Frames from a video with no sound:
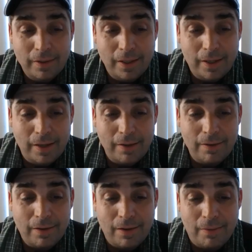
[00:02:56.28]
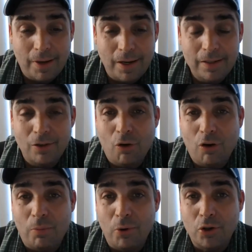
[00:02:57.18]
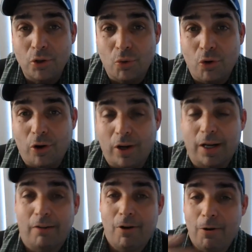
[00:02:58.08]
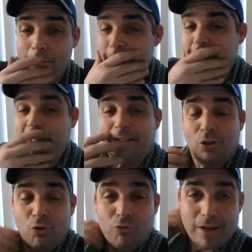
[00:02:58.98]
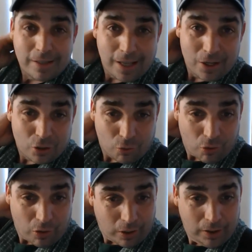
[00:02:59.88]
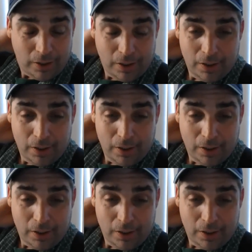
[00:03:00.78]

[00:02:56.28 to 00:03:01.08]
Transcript: and um, I did all commercial work, and I've always liked to do residential work.